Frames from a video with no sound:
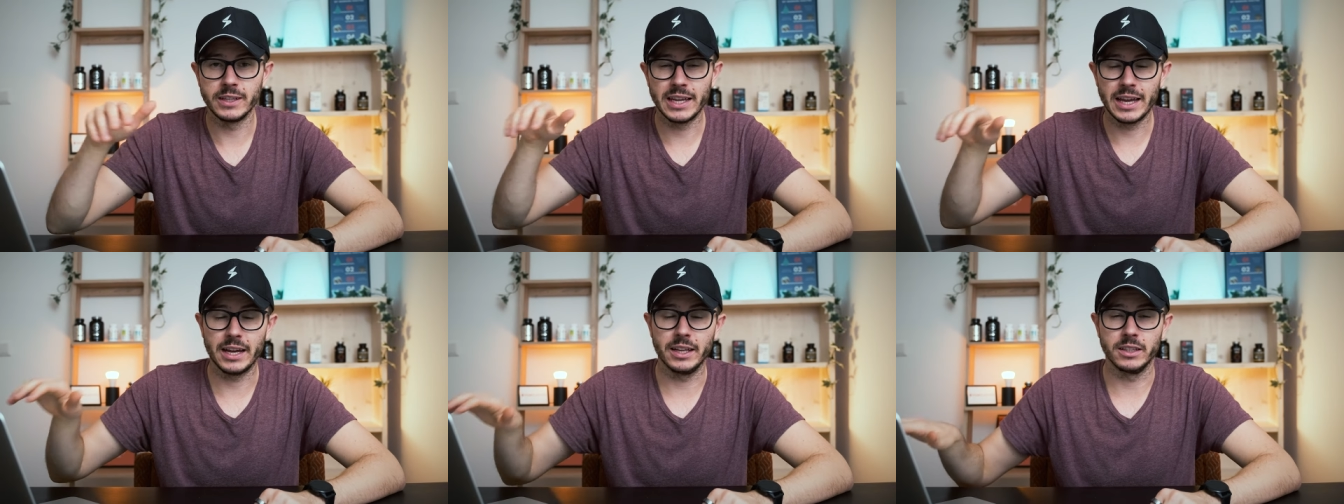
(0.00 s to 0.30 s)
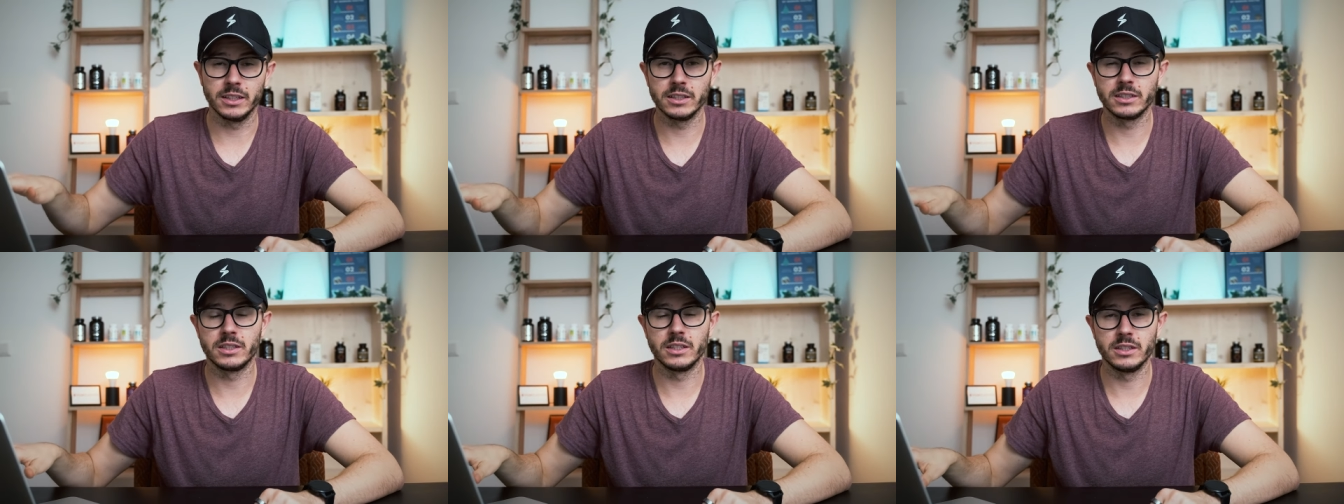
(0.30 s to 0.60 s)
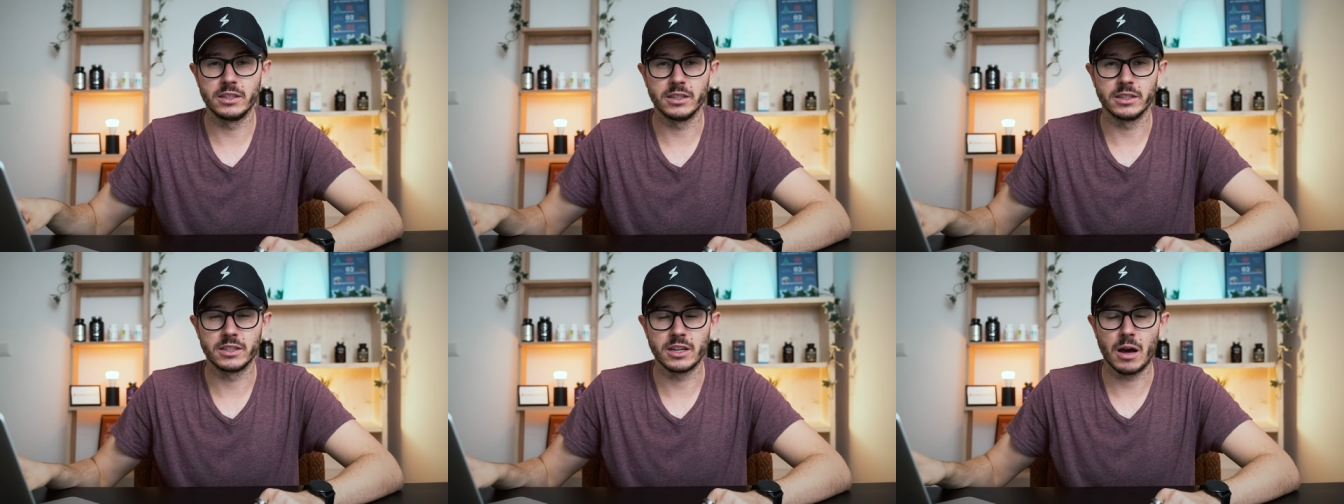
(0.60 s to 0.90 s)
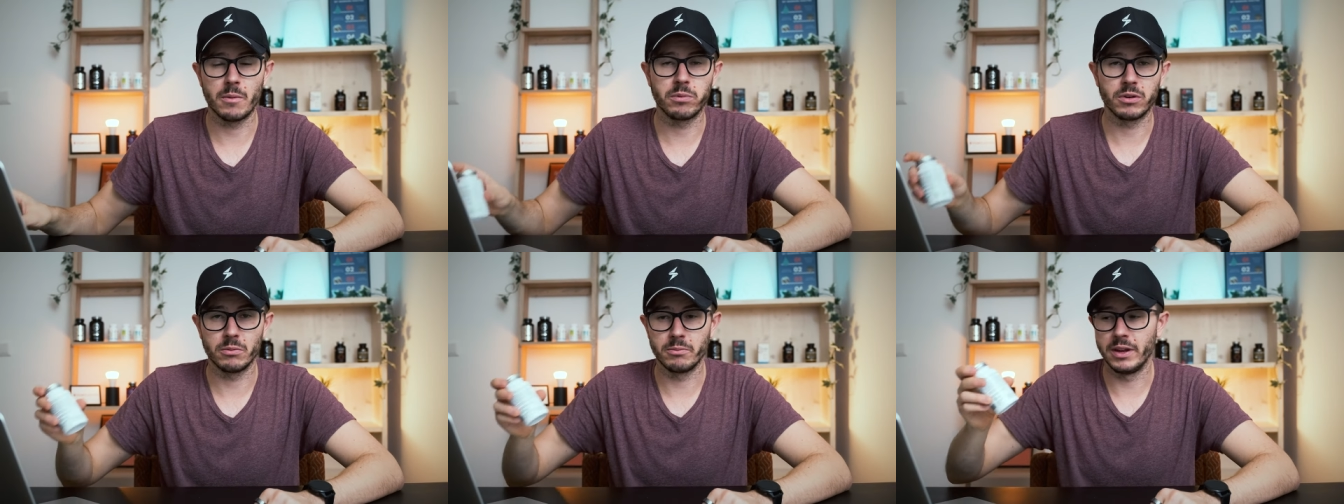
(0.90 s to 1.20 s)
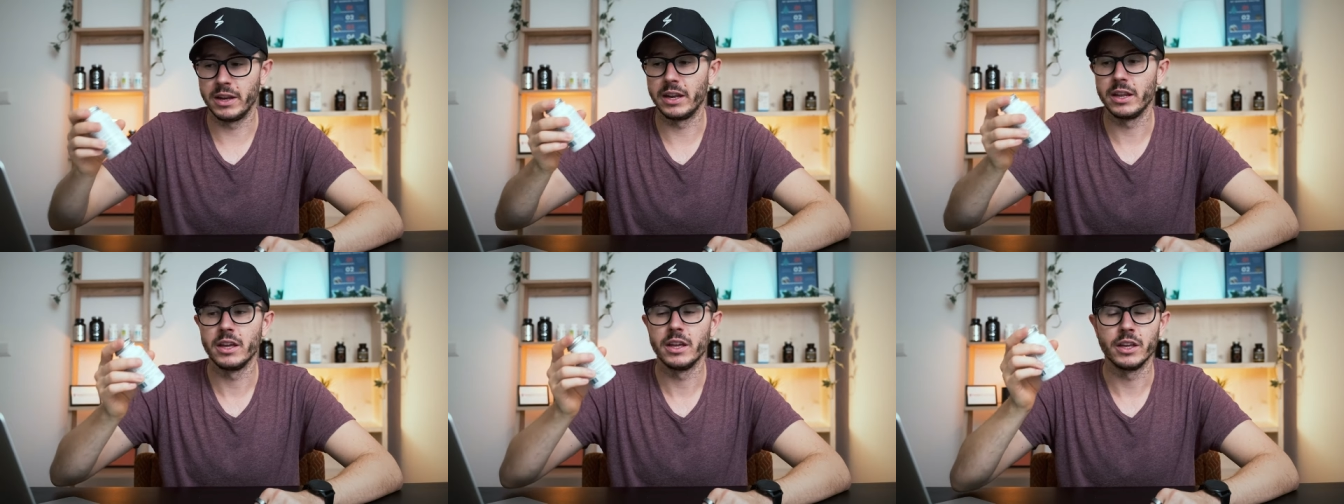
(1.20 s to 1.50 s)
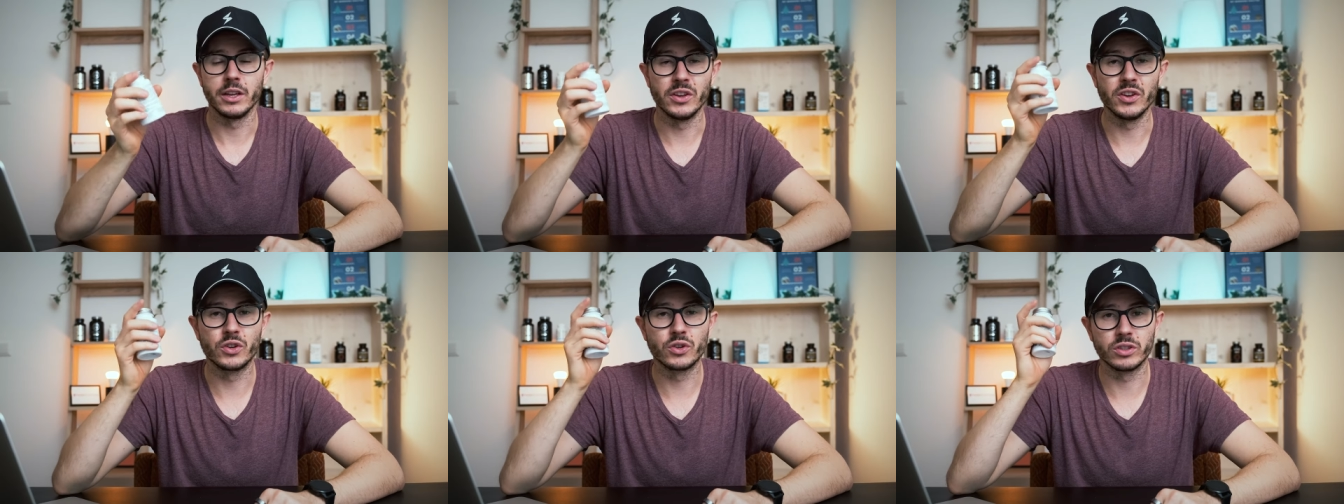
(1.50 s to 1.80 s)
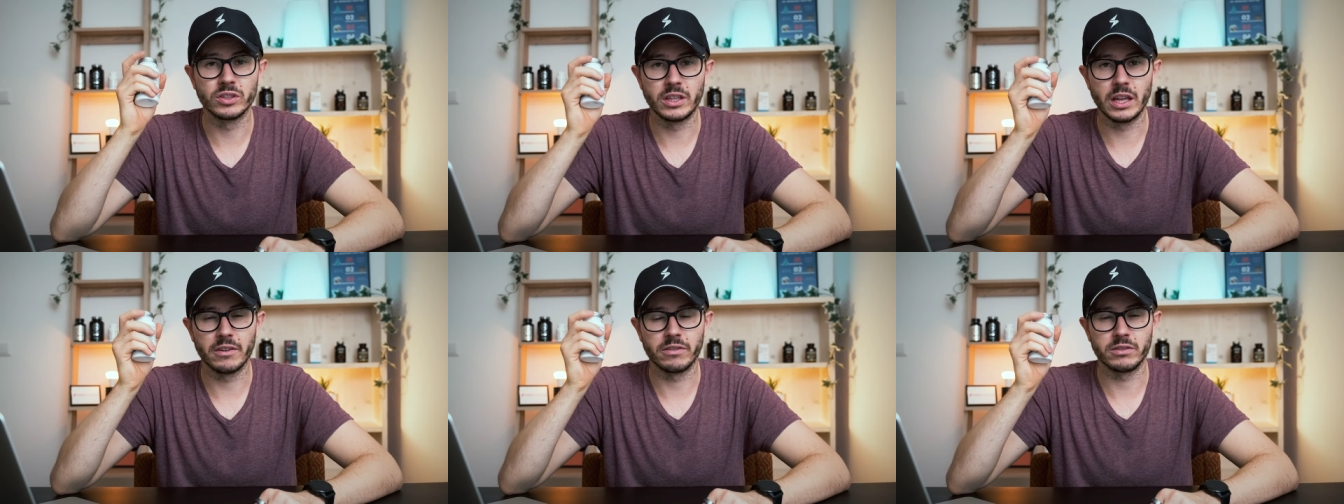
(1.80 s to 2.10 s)
yeah, this is a supplement, you
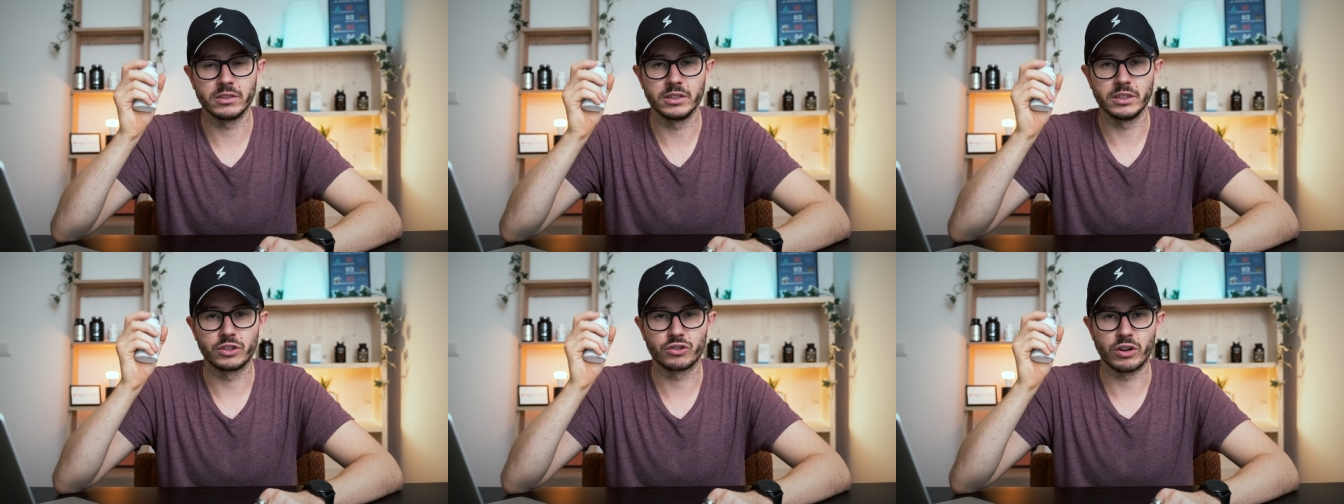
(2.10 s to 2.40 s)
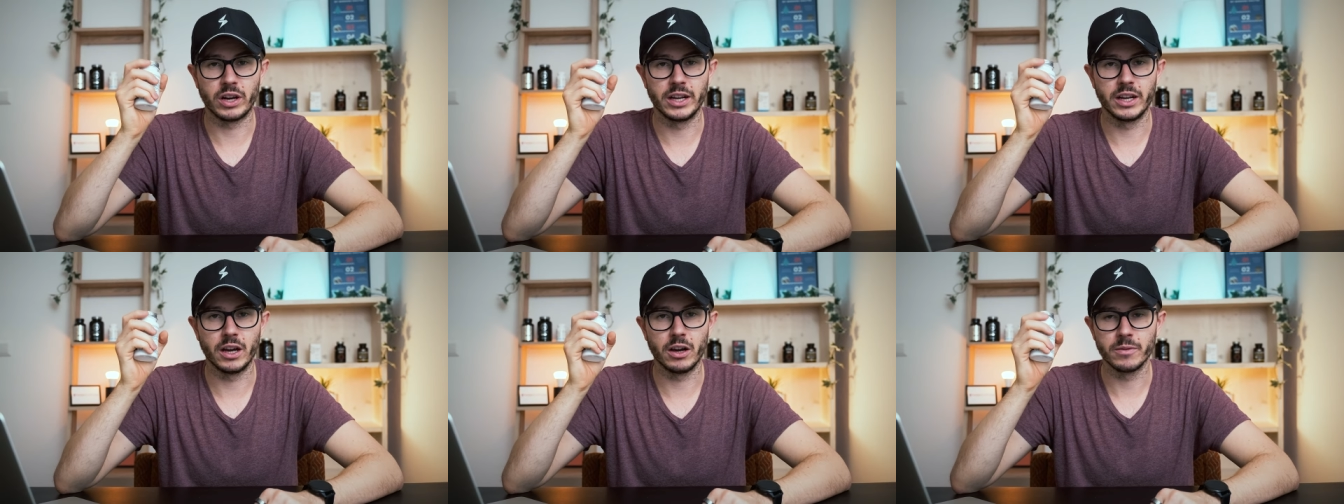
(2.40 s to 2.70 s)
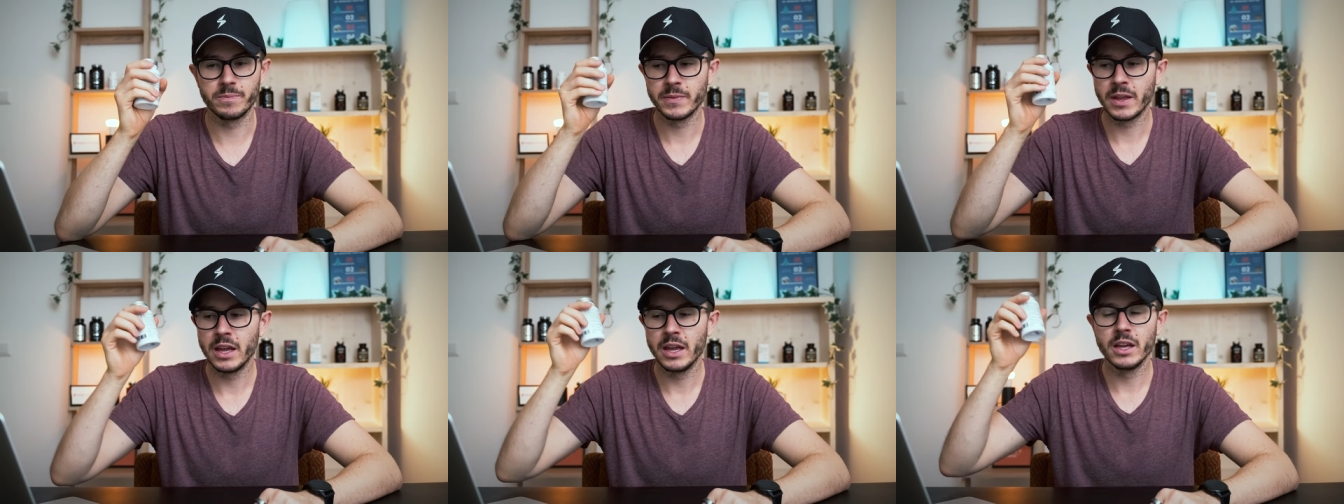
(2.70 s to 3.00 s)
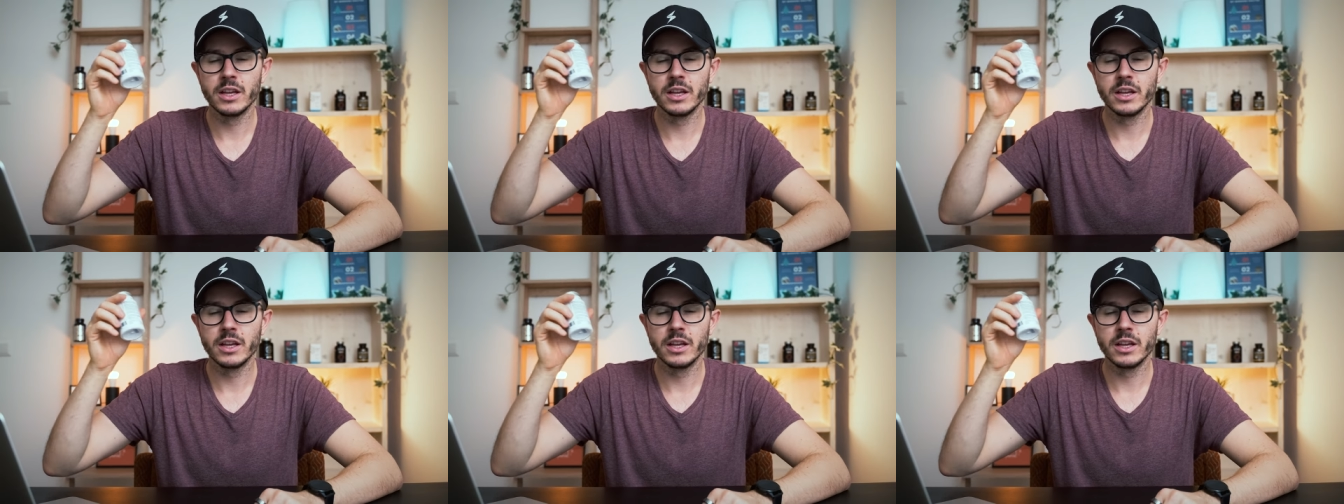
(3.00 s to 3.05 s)
should definitely try it out.